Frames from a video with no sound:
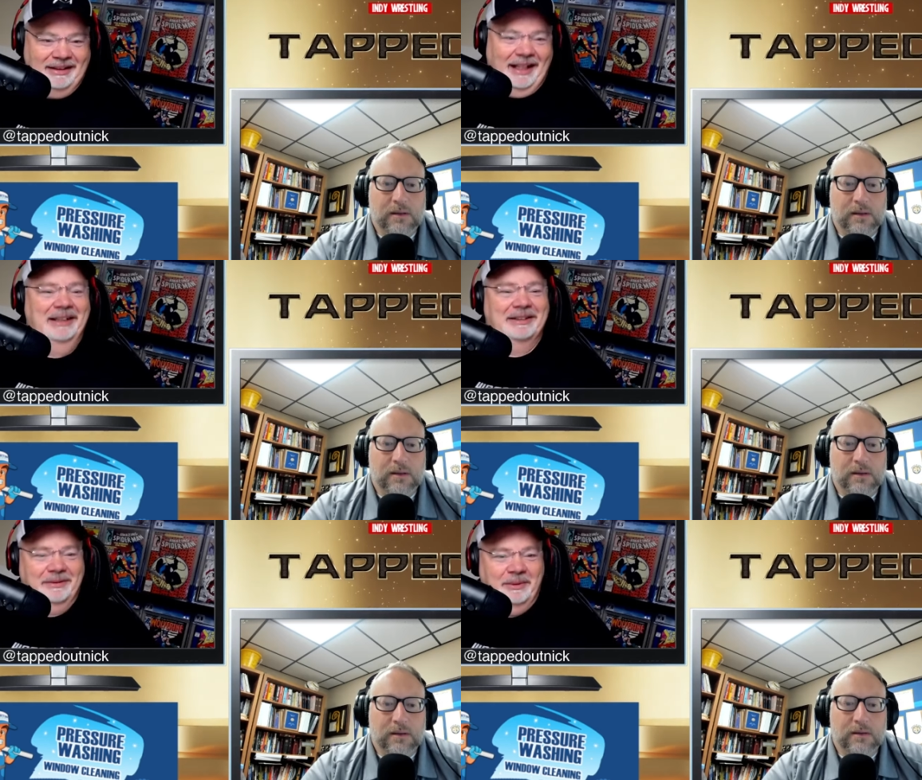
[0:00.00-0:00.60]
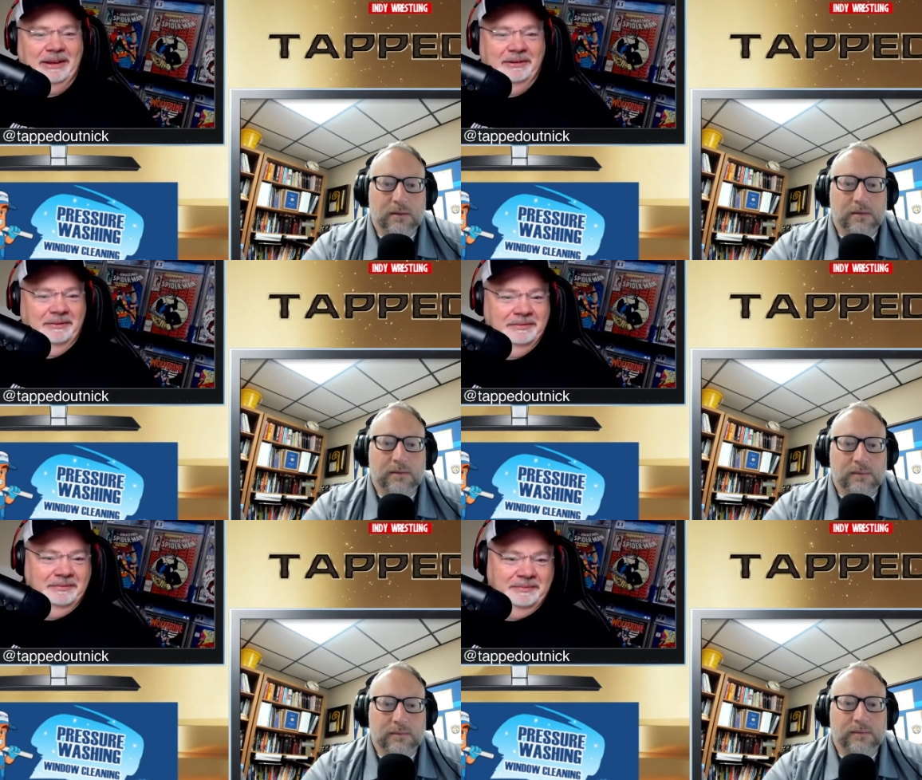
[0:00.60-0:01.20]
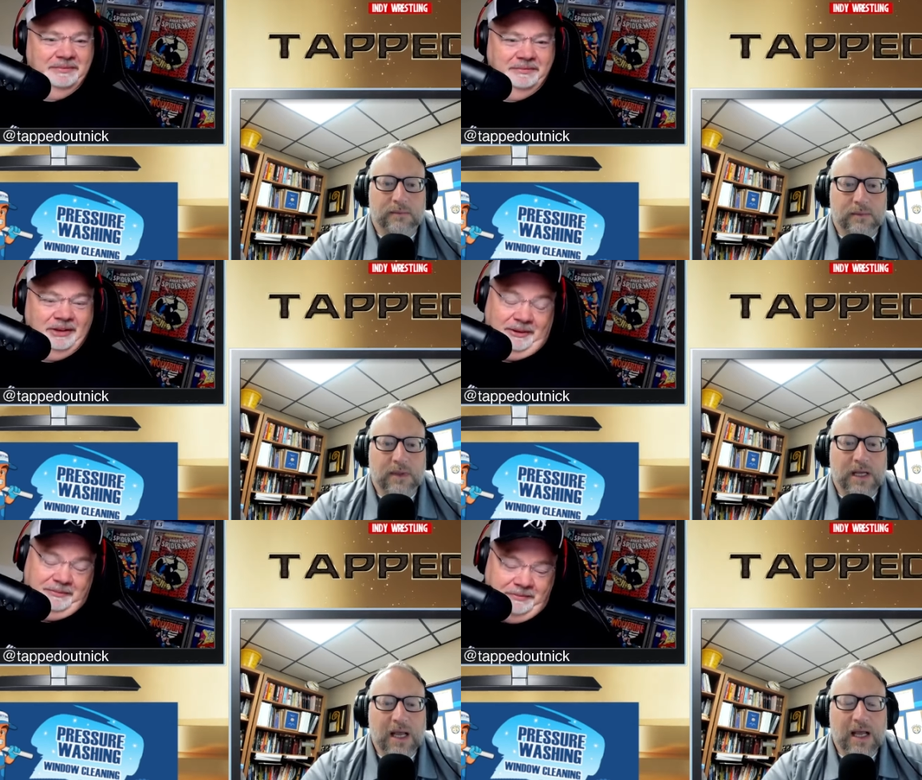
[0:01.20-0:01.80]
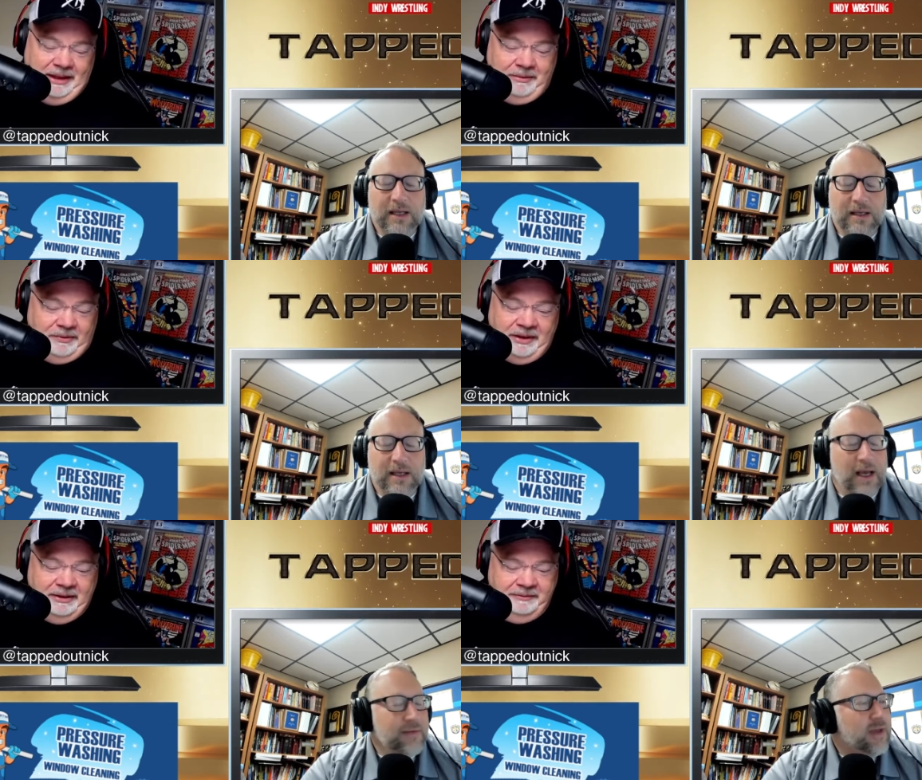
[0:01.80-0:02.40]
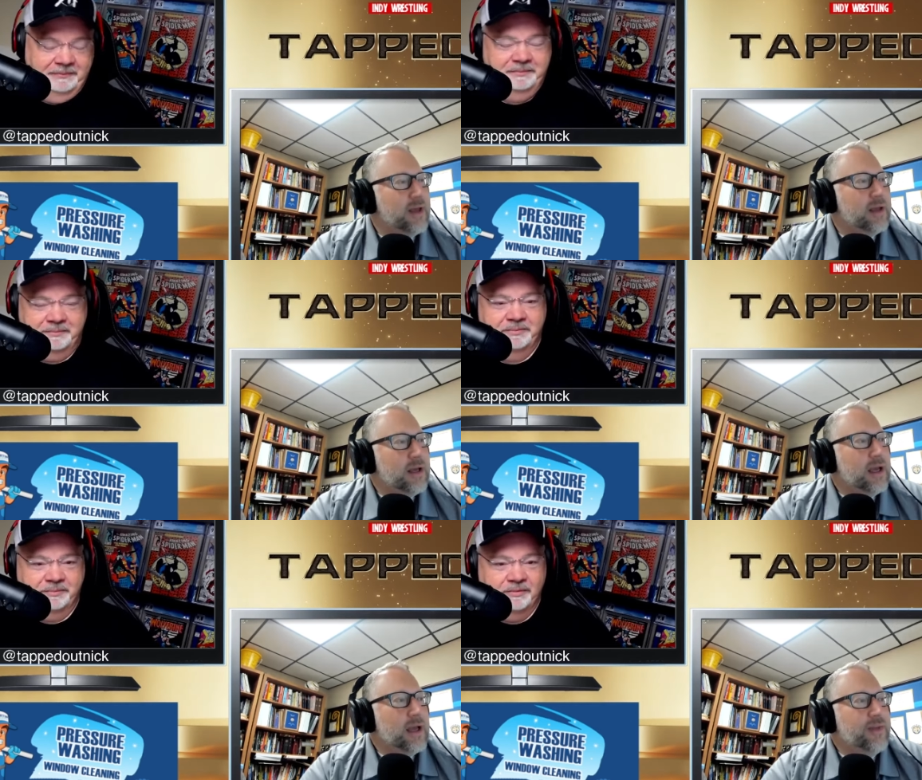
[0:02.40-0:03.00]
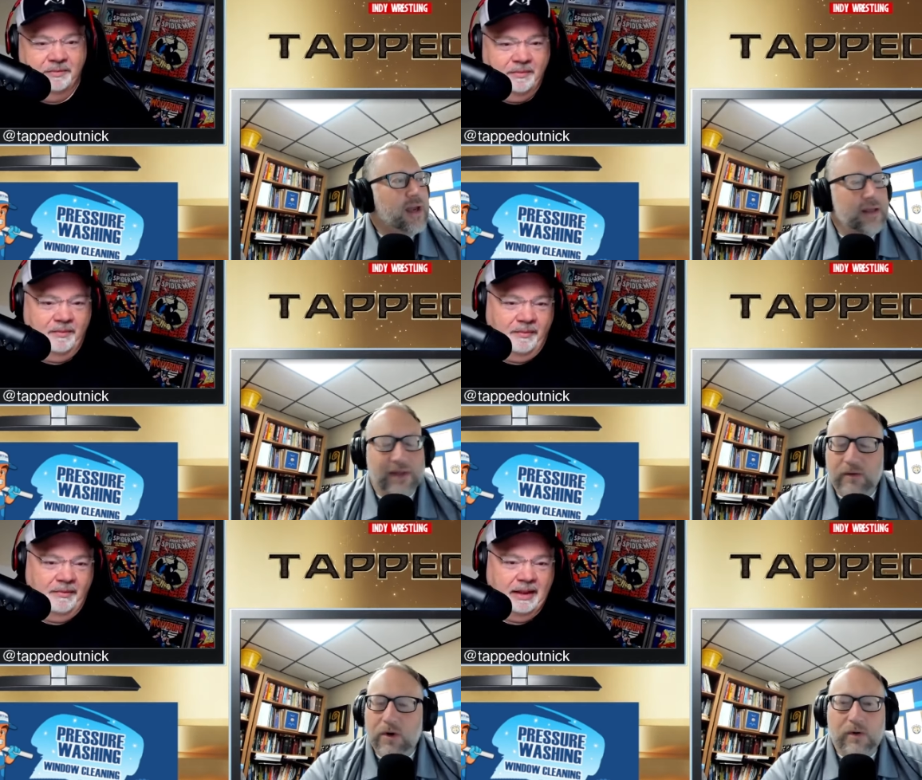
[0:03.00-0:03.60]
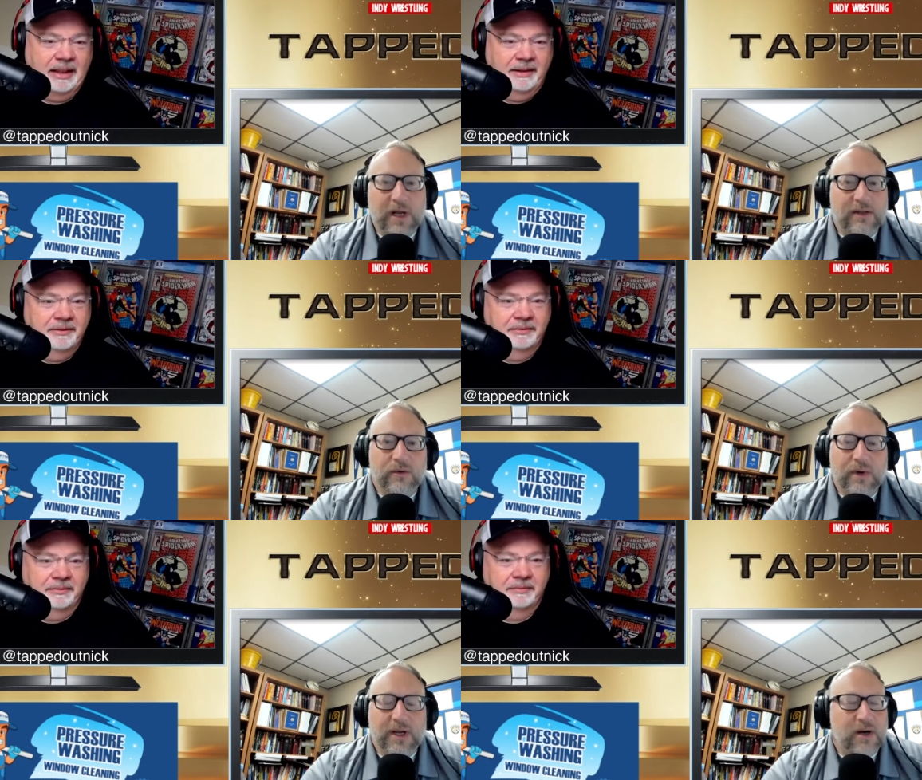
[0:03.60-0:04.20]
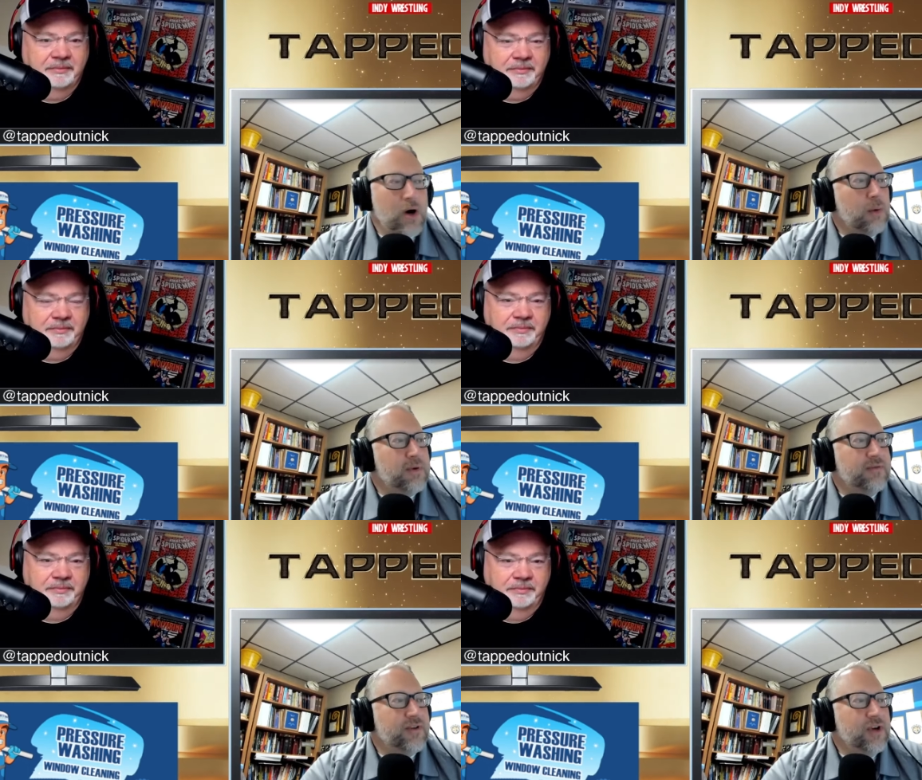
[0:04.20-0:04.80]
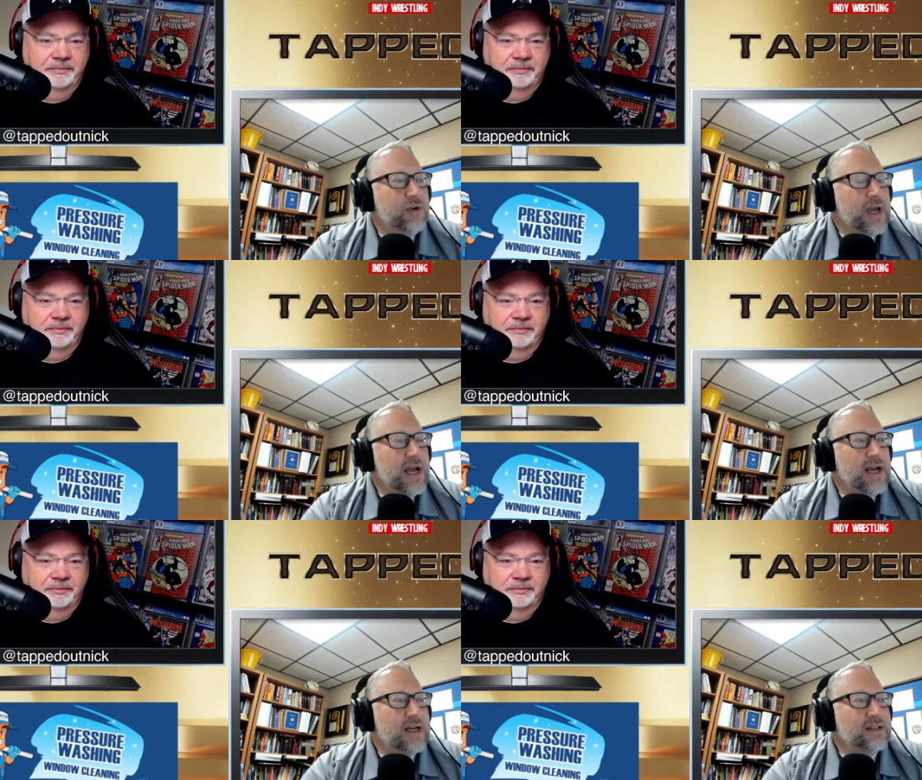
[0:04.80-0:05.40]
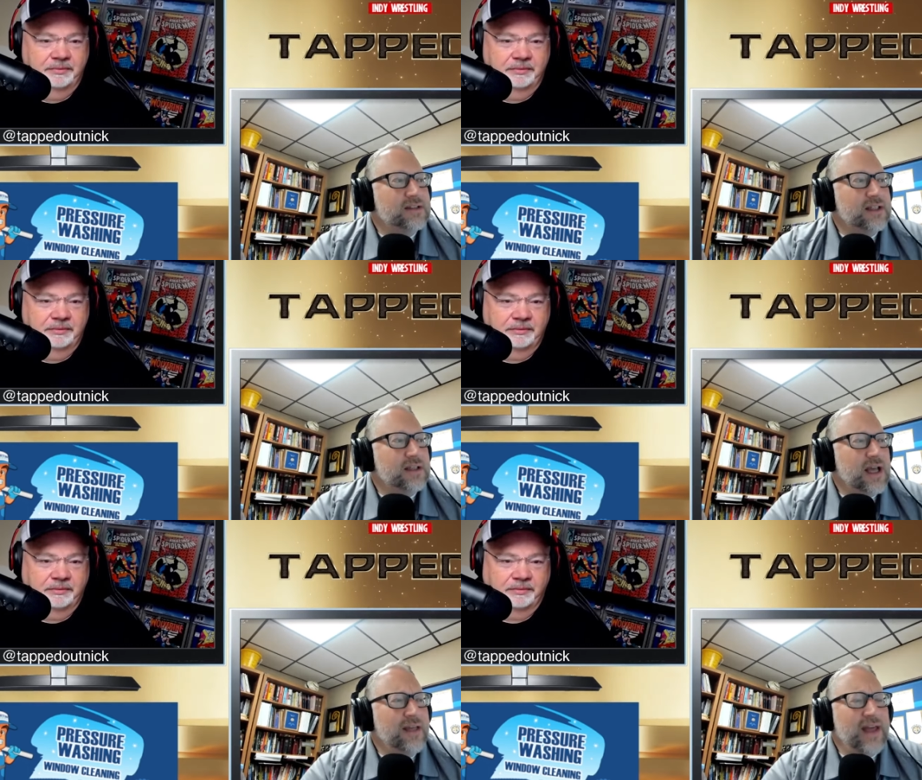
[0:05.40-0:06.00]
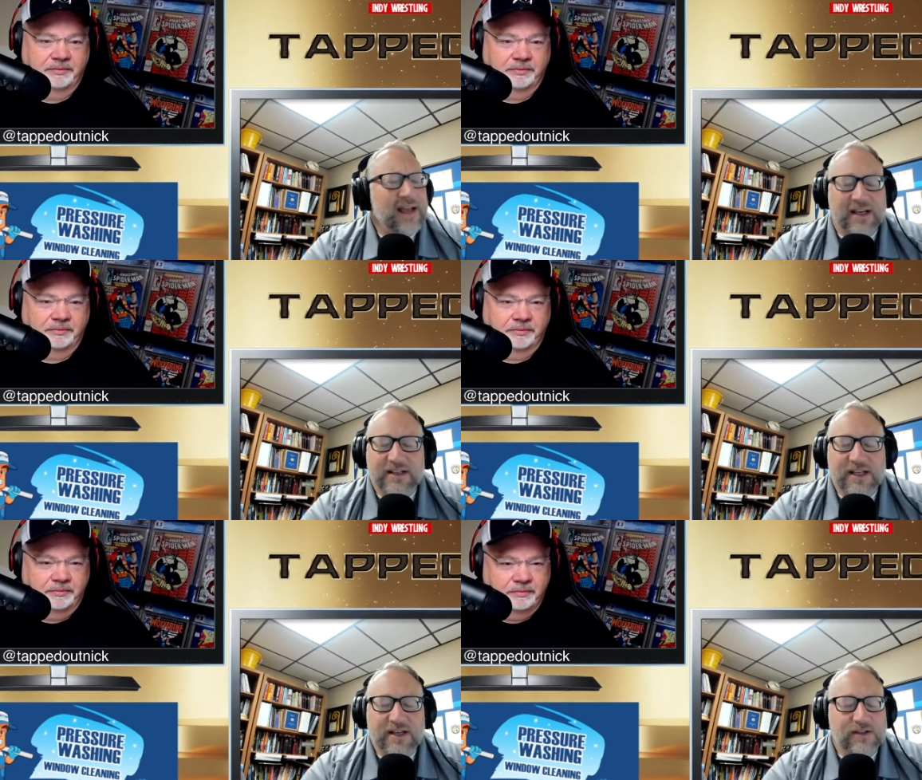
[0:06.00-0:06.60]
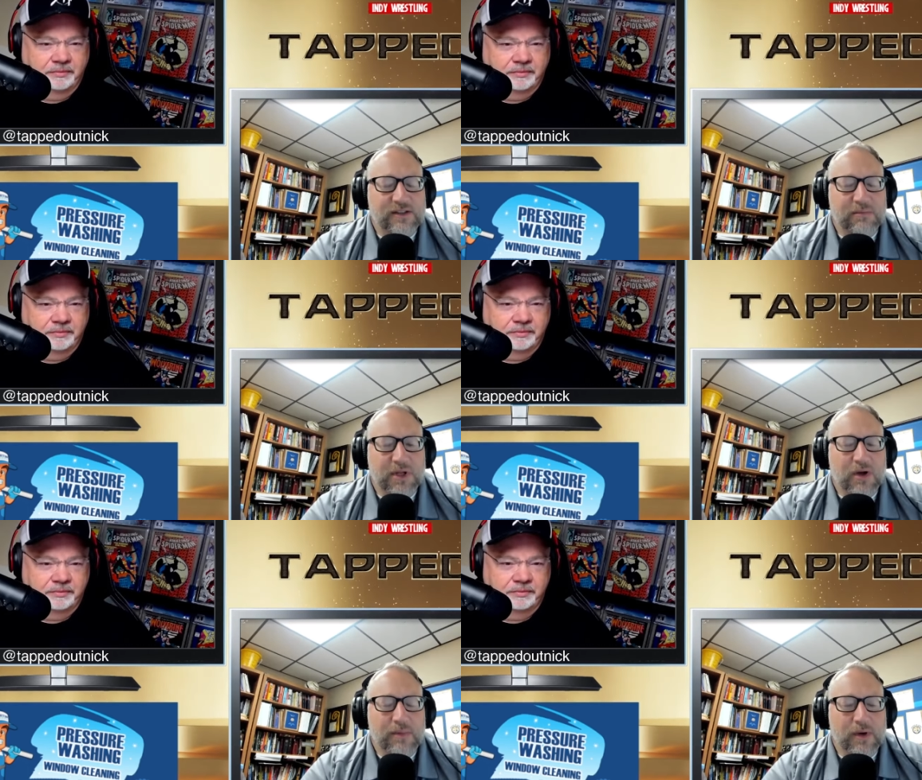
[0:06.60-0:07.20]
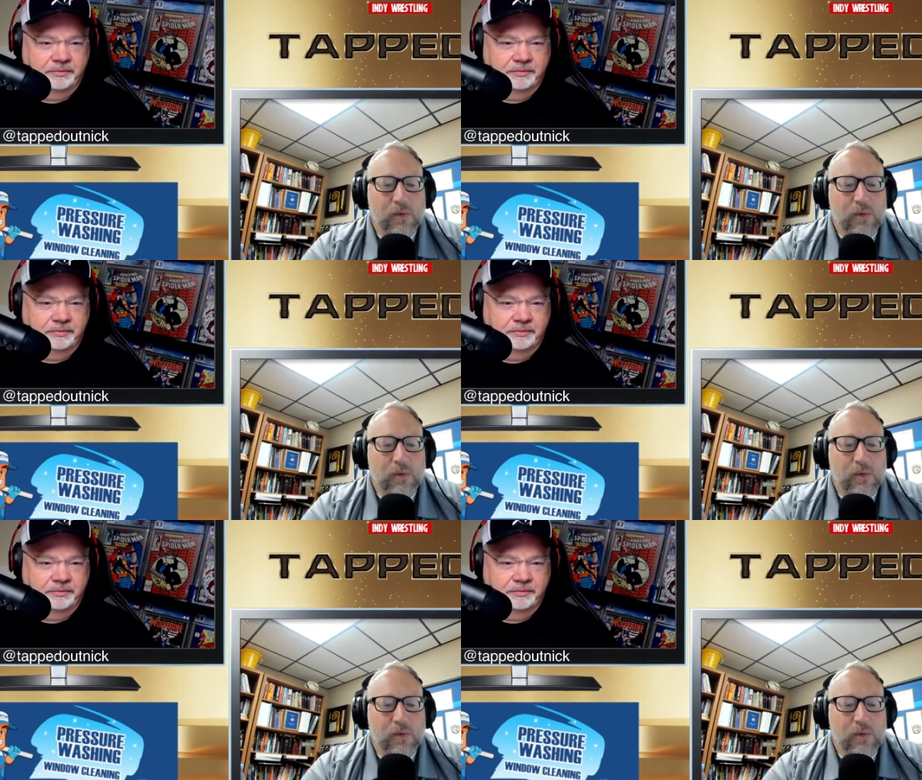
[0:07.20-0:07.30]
Speaker 1: talents as well.
Speaker 2: So it was fun. Yeah, and they they rolled out the red carpet for you guys, and and that continues to blow me